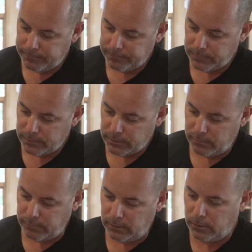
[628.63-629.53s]
It's
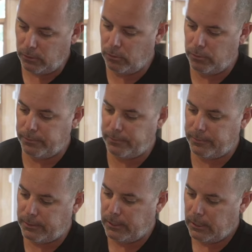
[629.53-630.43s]
kind of a
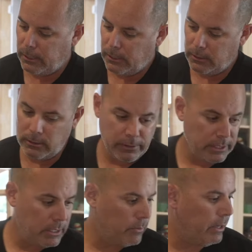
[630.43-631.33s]
low
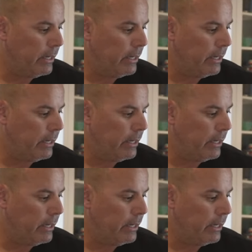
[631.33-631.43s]
heat right